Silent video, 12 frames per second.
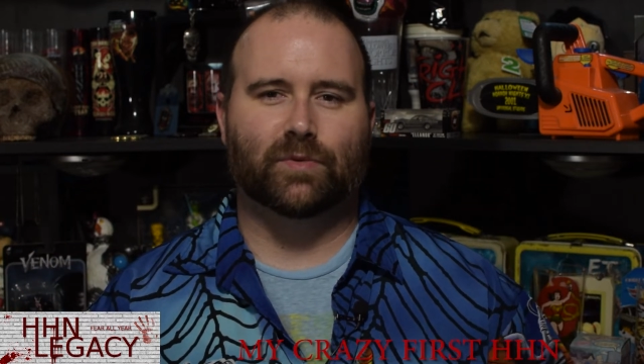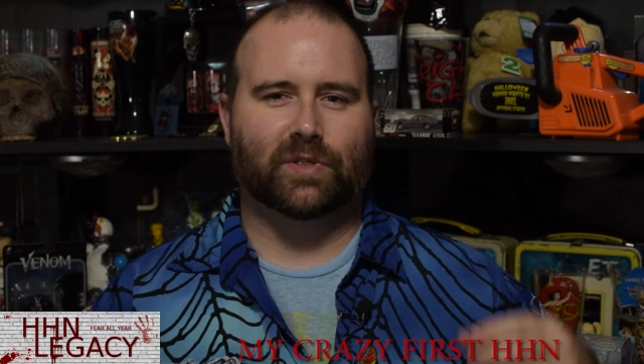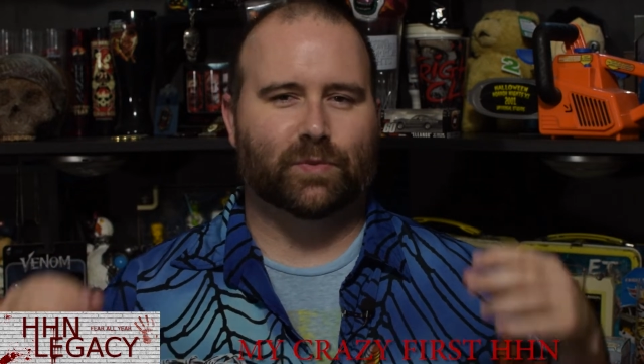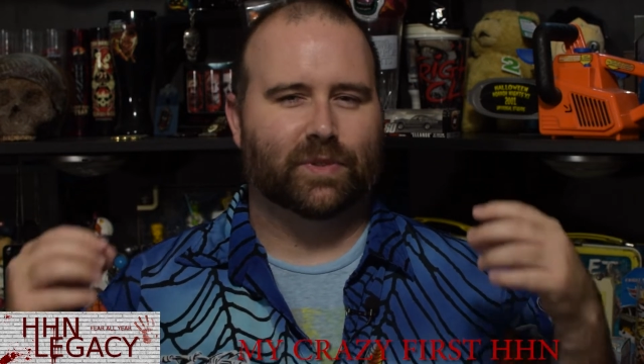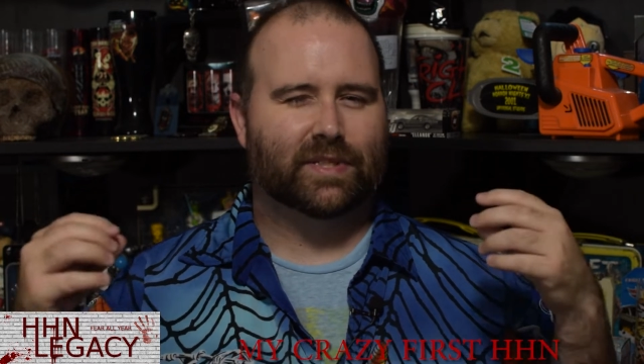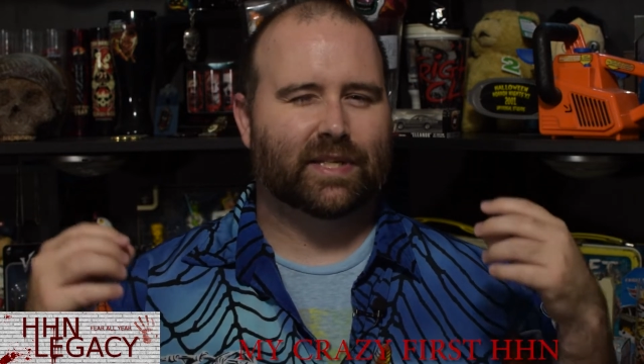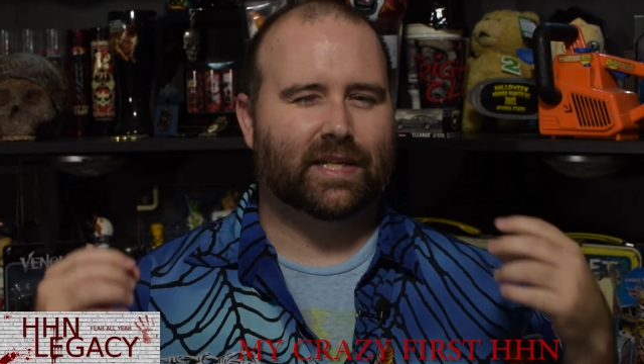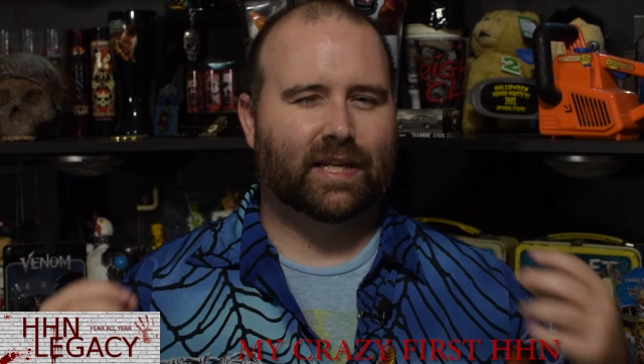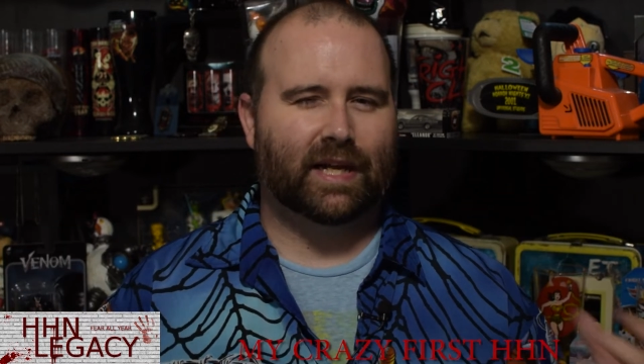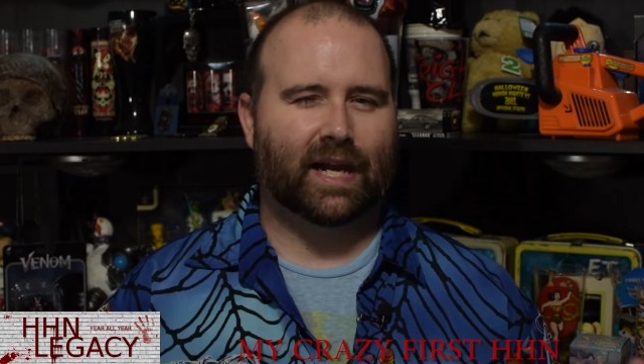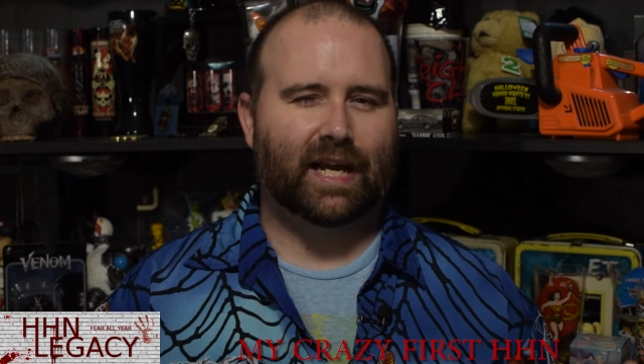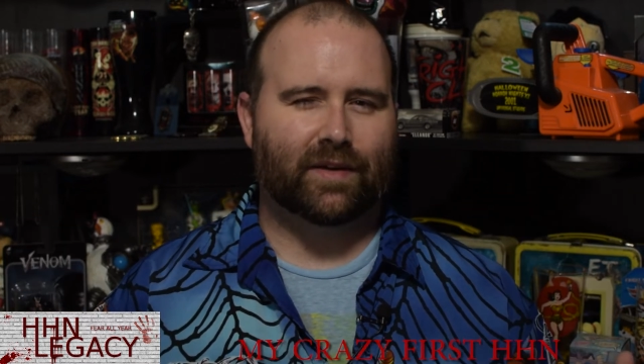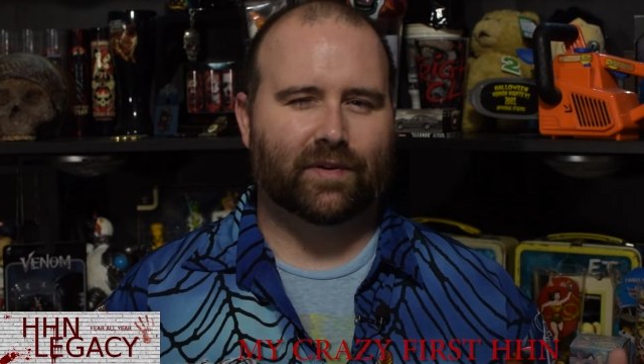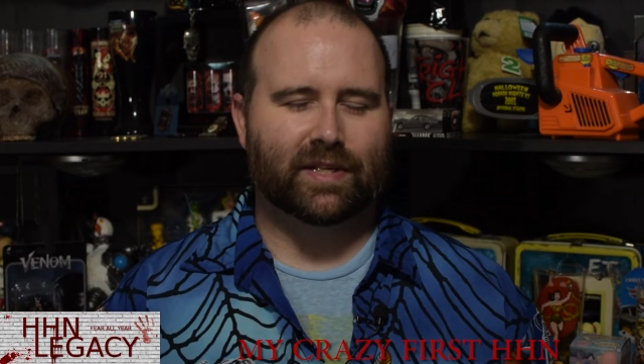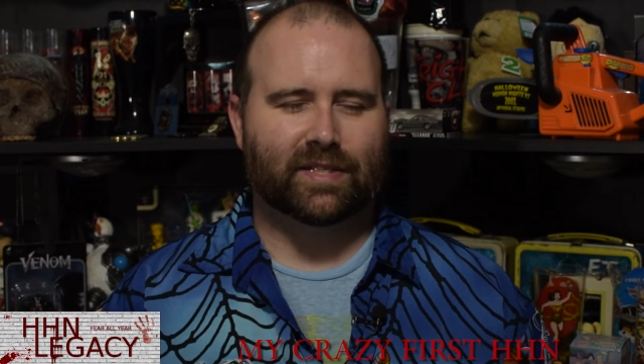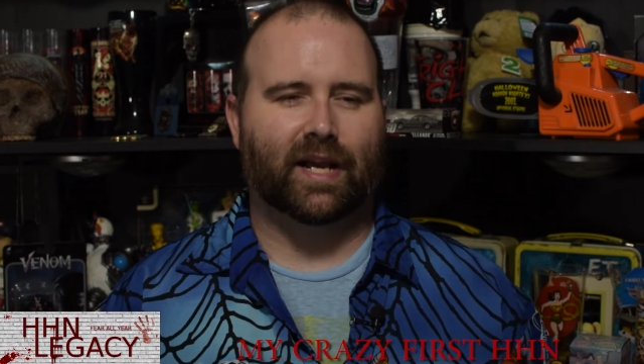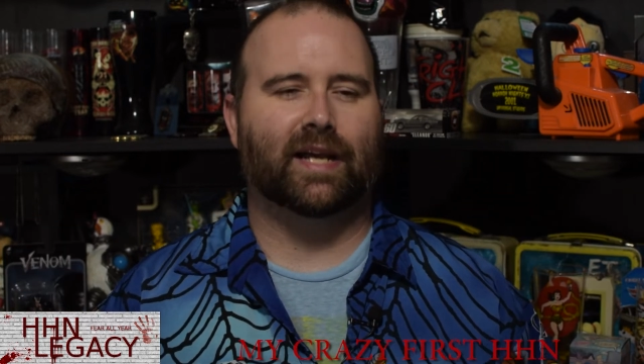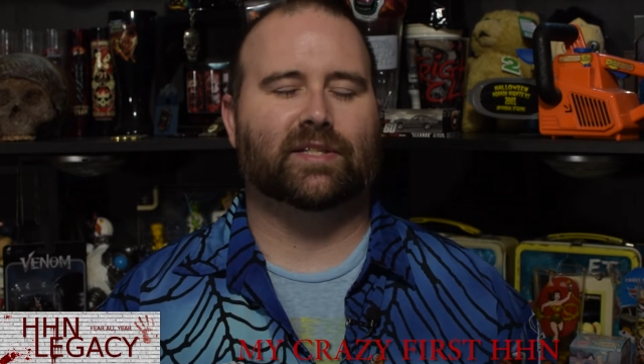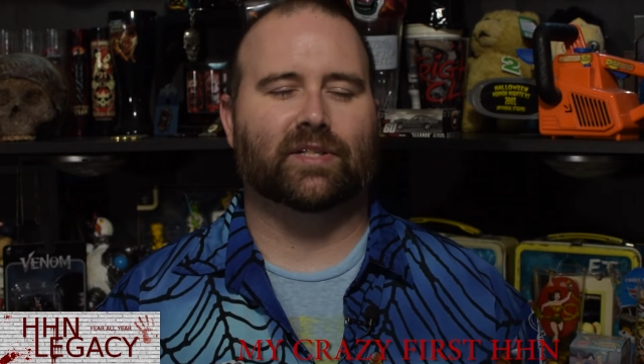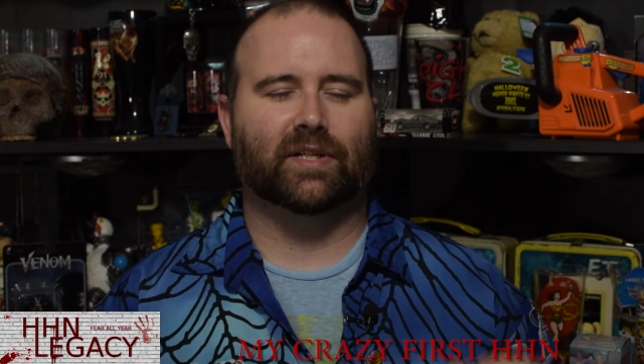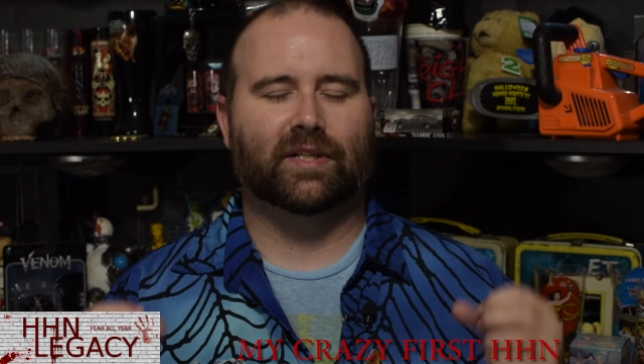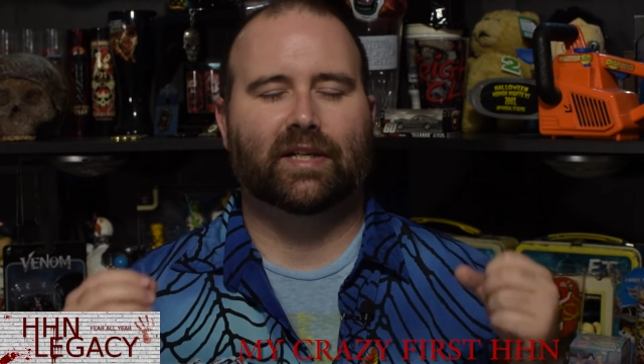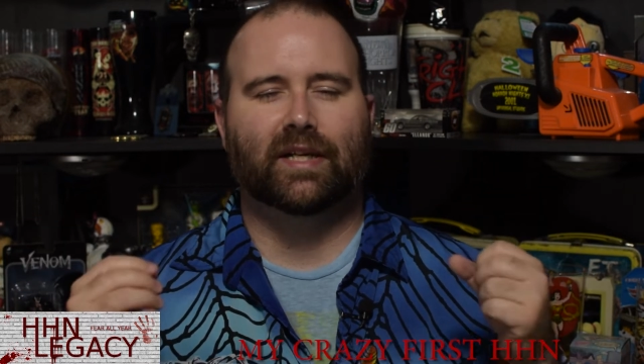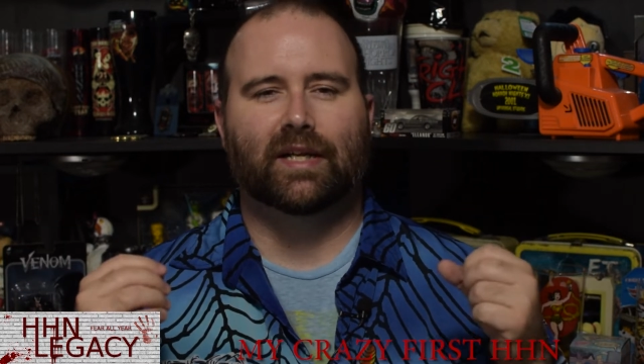which was kind of a disaster,